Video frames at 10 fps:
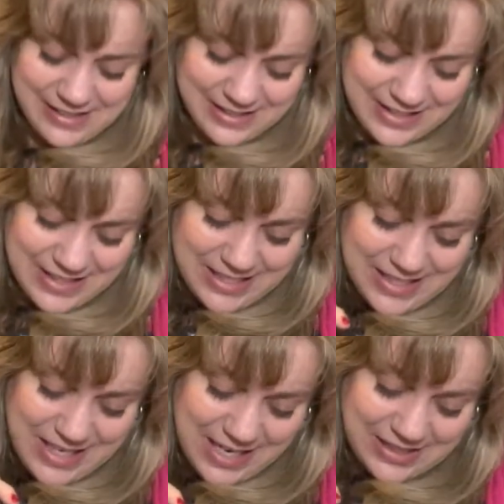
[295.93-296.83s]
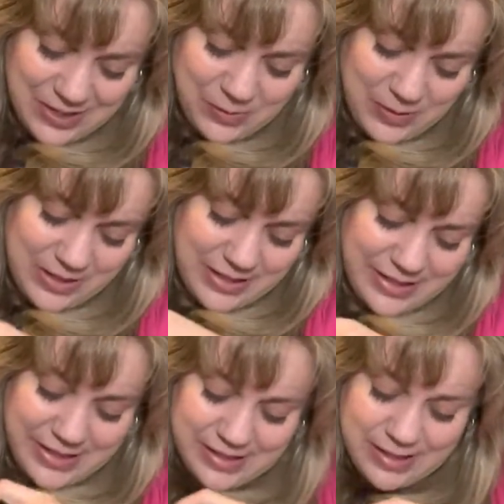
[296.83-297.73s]
The next one
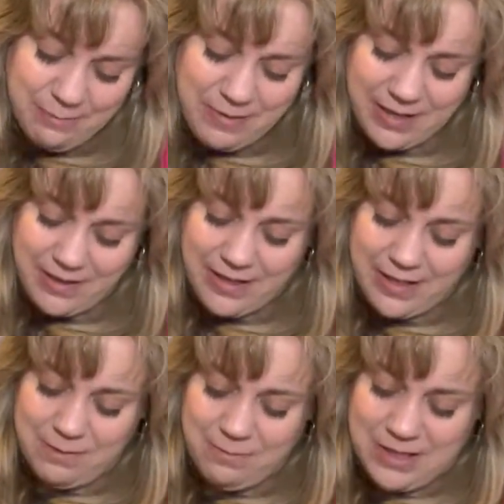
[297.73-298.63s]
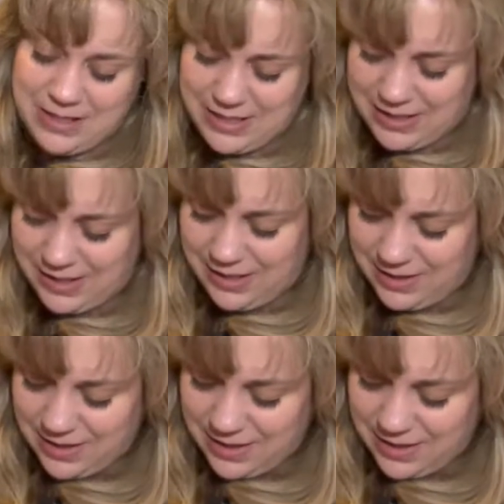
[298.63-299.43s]
is the Merry and Minty